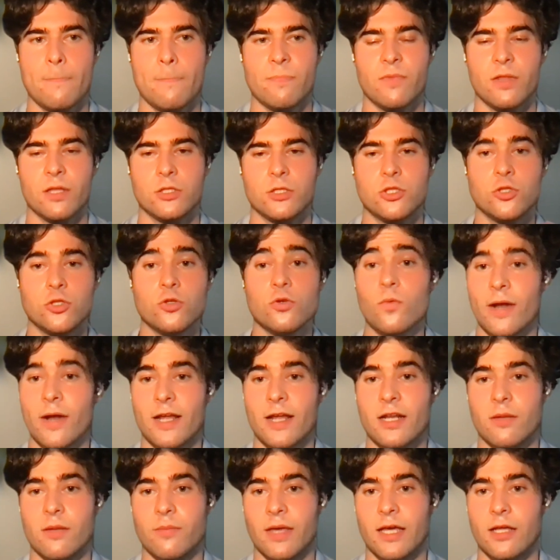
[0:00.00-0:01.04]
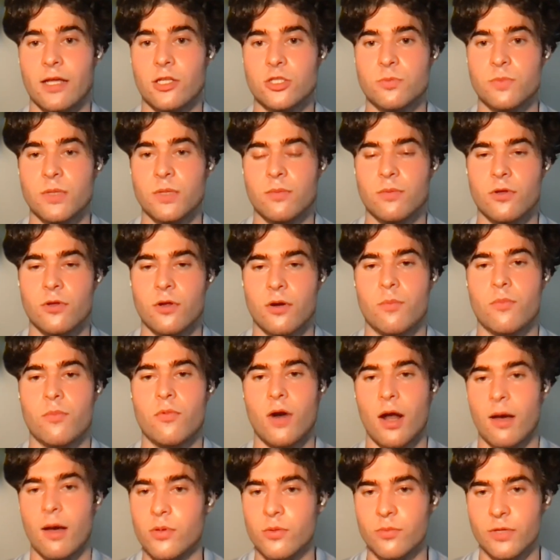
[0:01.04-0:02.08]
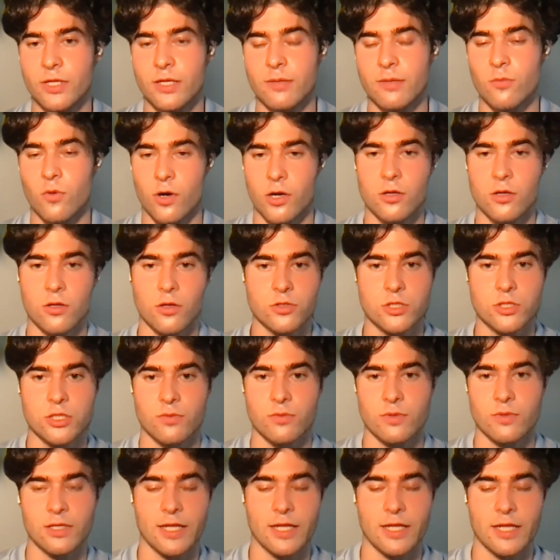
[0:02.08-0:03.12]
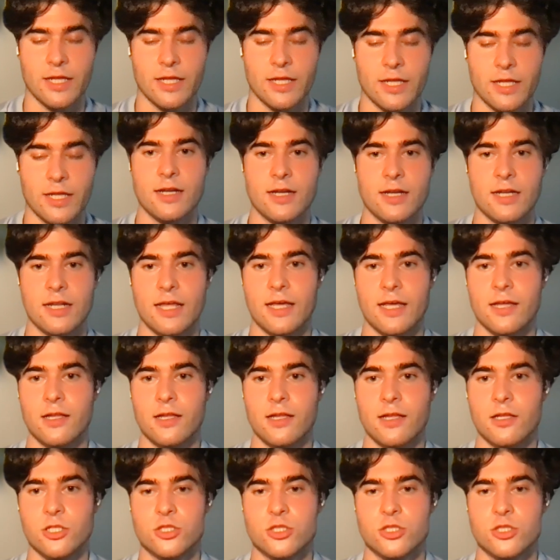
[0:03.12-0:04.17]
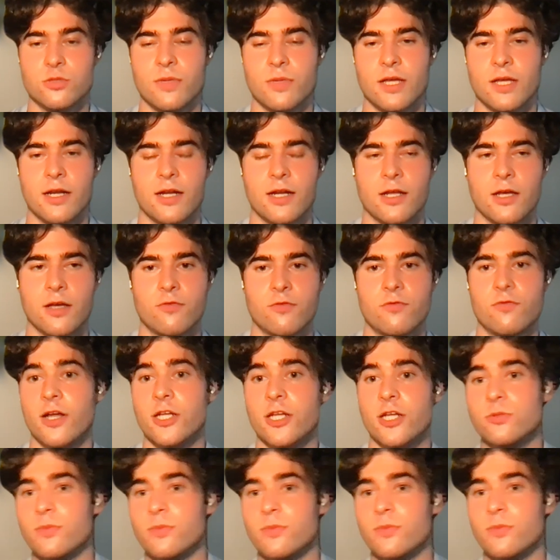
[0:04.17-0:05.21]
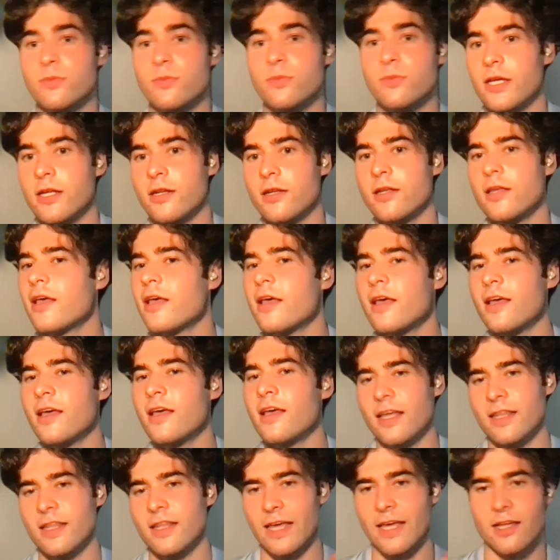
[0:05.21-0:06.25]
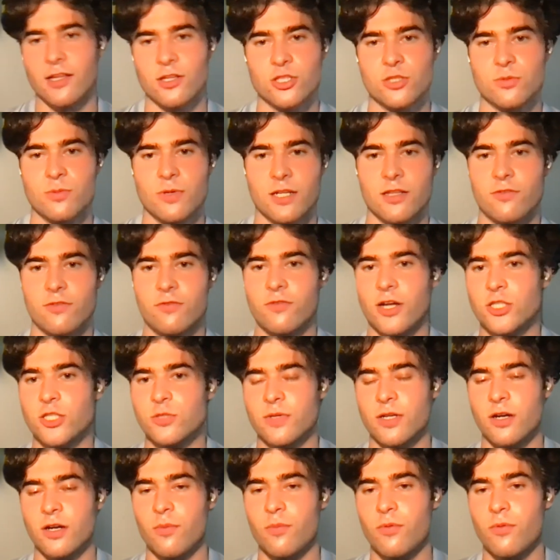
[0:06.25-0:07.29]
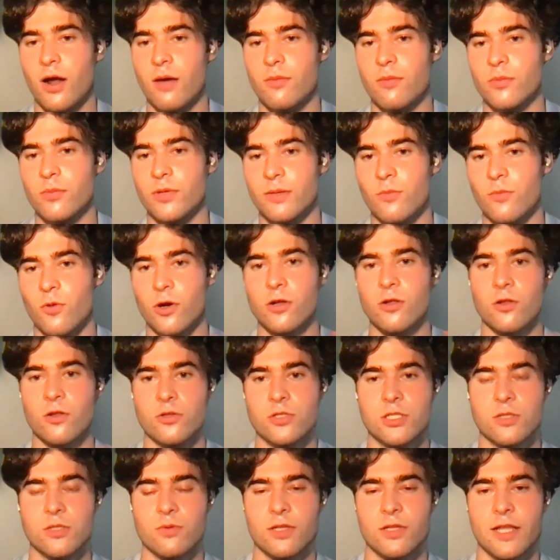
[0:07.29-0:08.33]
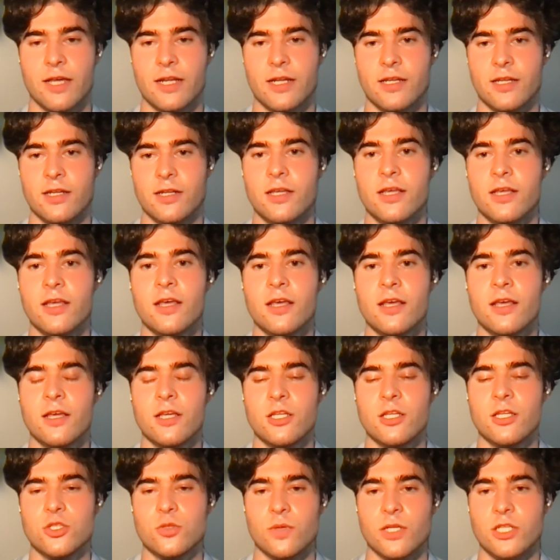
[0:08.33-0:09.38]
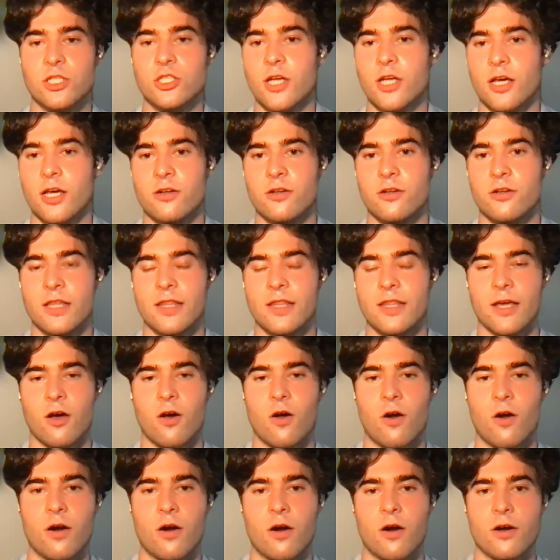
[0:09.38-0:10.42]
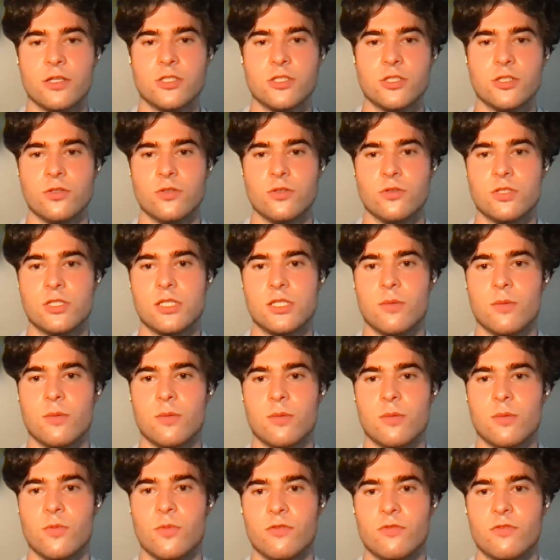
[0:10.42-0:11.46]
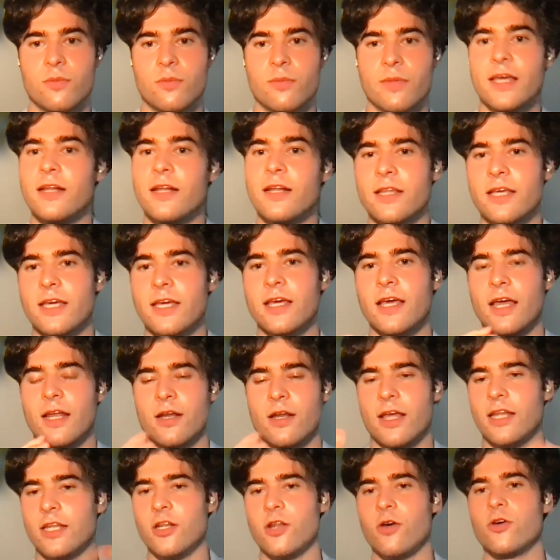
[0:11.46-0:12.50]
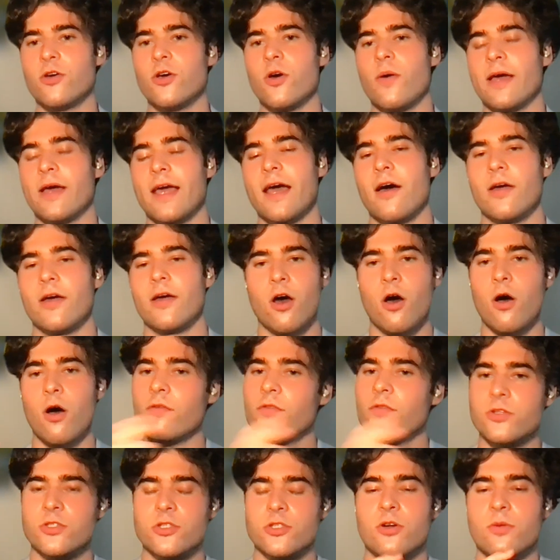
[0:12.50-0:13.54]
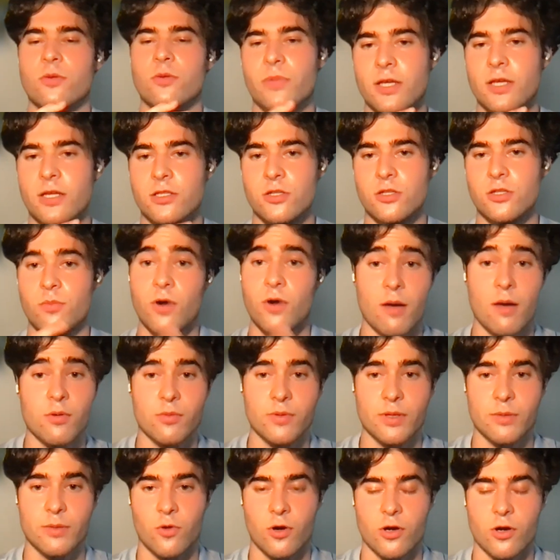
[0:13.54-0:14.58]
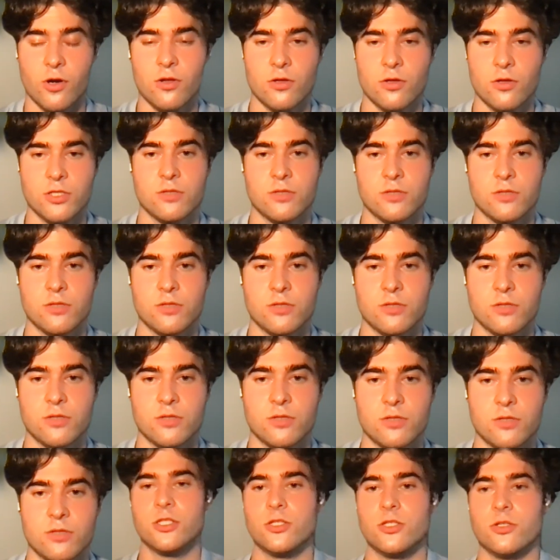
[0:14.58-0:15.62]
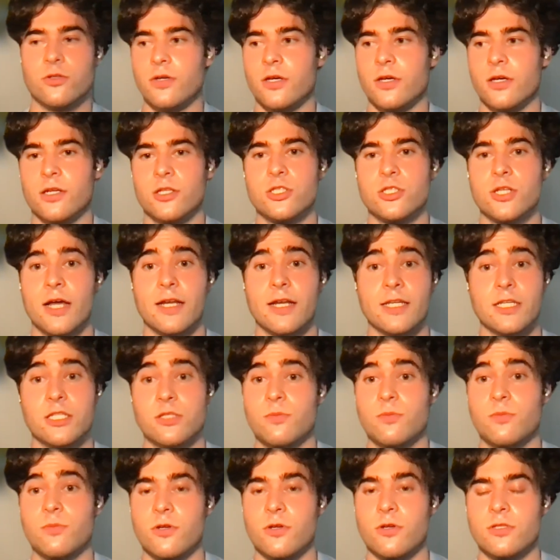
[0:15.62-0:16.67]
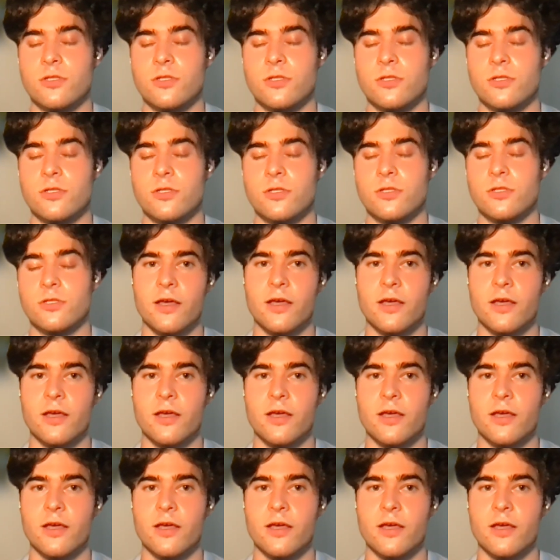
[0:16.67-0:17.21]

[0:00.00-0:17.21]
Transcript: two random English people are probably more closely related than an Englishman and a Frenchman, and the Englishman and the Frenchman are probably more closely related to each other than they are to someone from Italy, and going out, and all those Europeans are probably more closely related than they are to a Chinese person or something.